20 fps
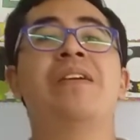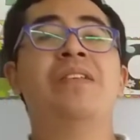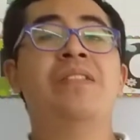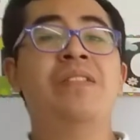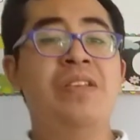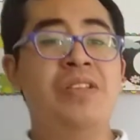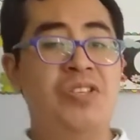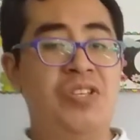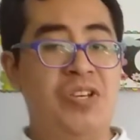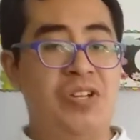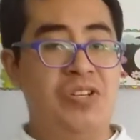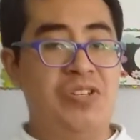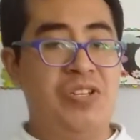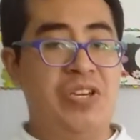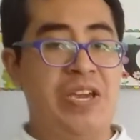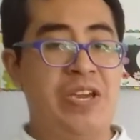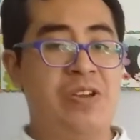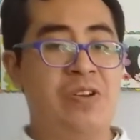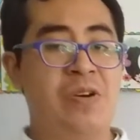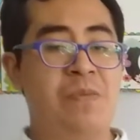Teacher
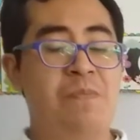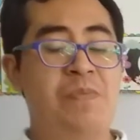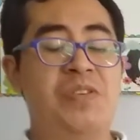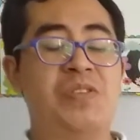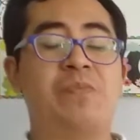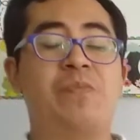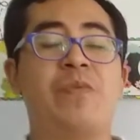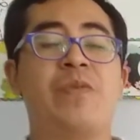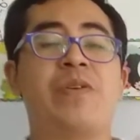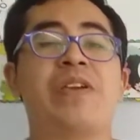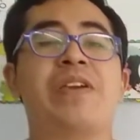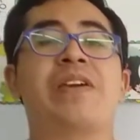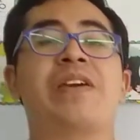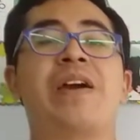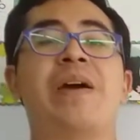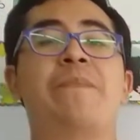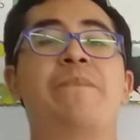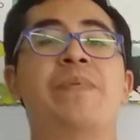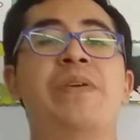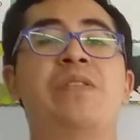Jacob is very
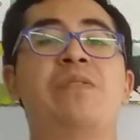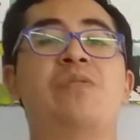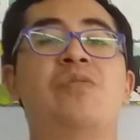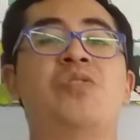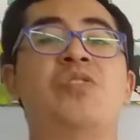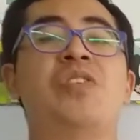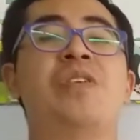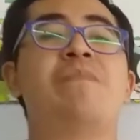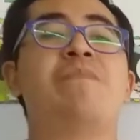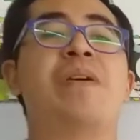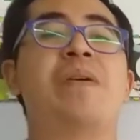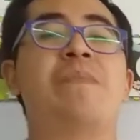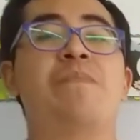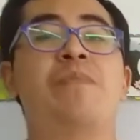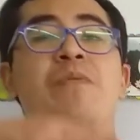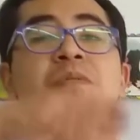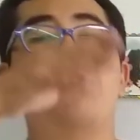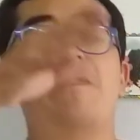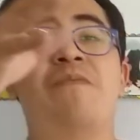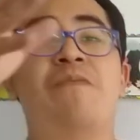happy to see my
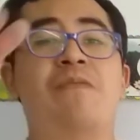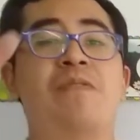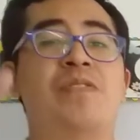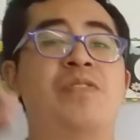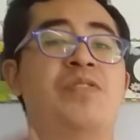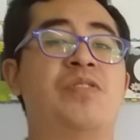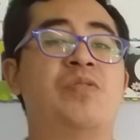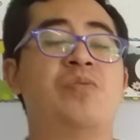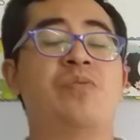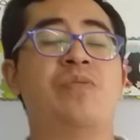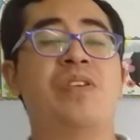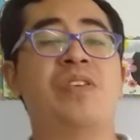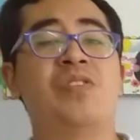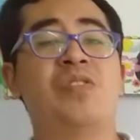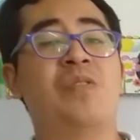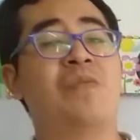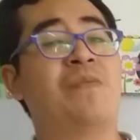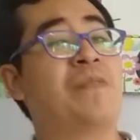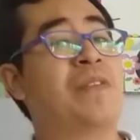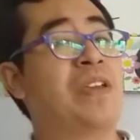beautiful
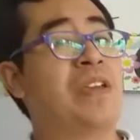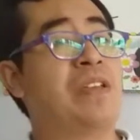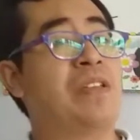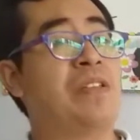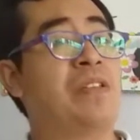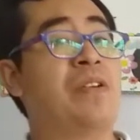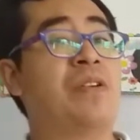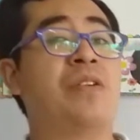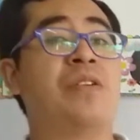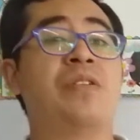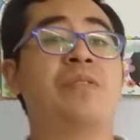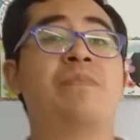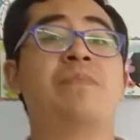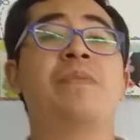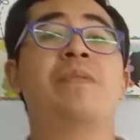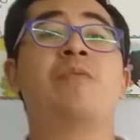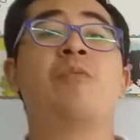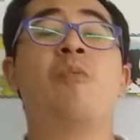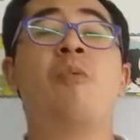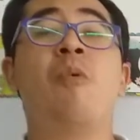students of Kinder
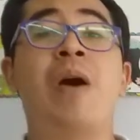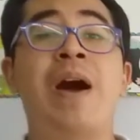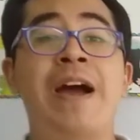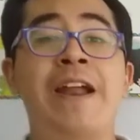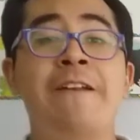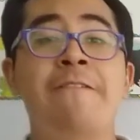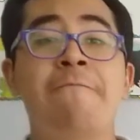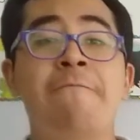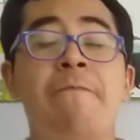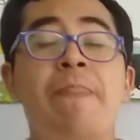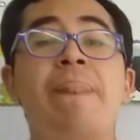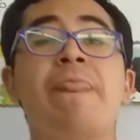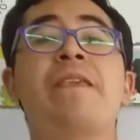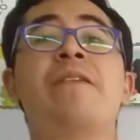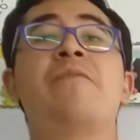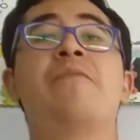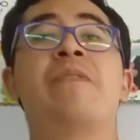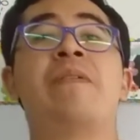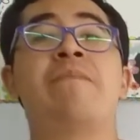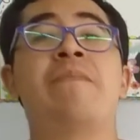1.
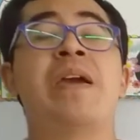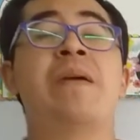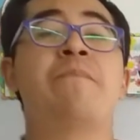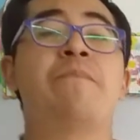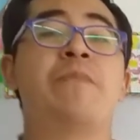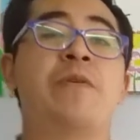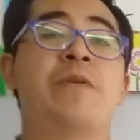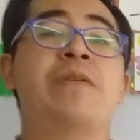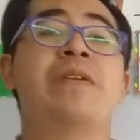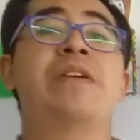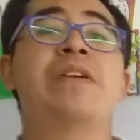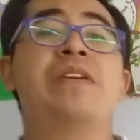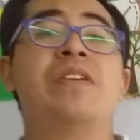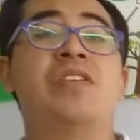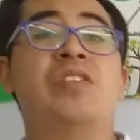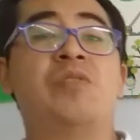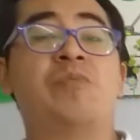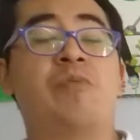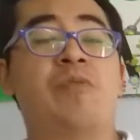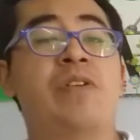Remember,
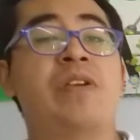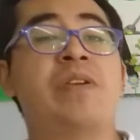it's very